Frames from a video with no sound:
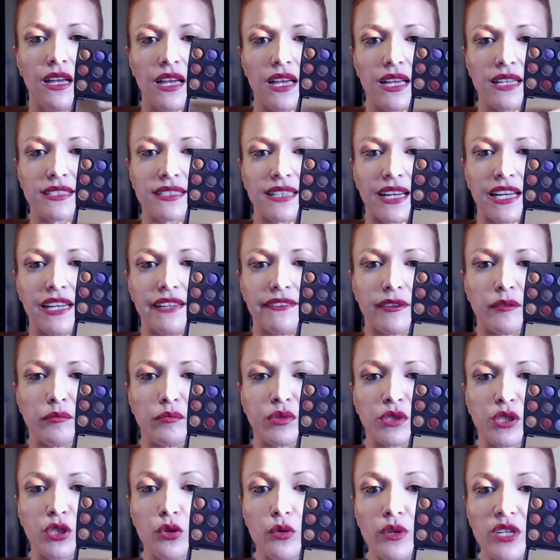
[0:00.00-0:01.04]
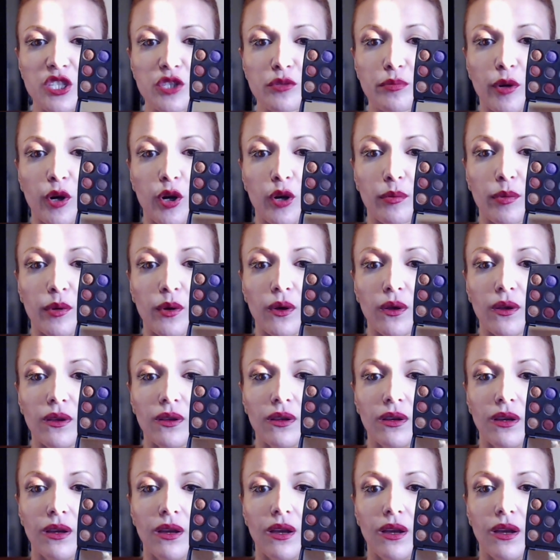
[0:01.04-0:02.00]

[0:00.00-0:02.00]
It's kind of a bluish purple.